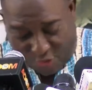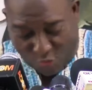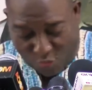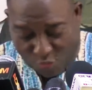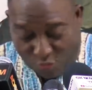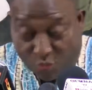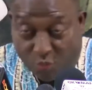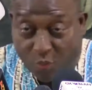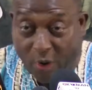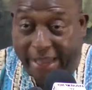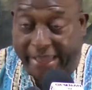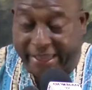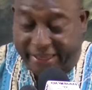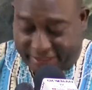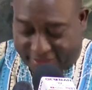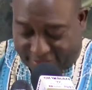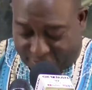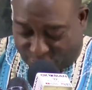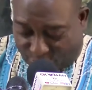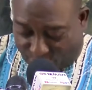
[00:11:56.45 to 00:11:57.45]
work
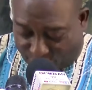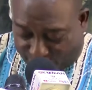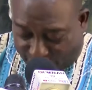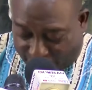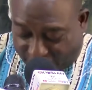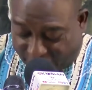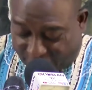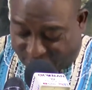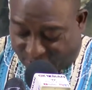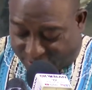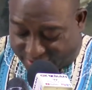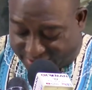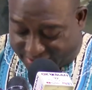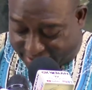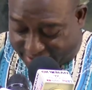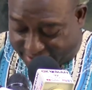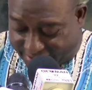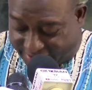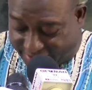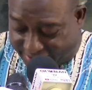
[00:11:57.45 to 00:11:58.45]
to build
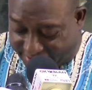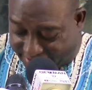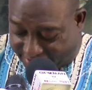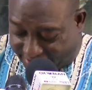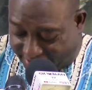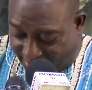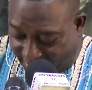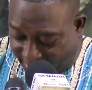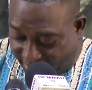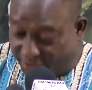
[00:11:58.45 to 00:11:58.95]
consensus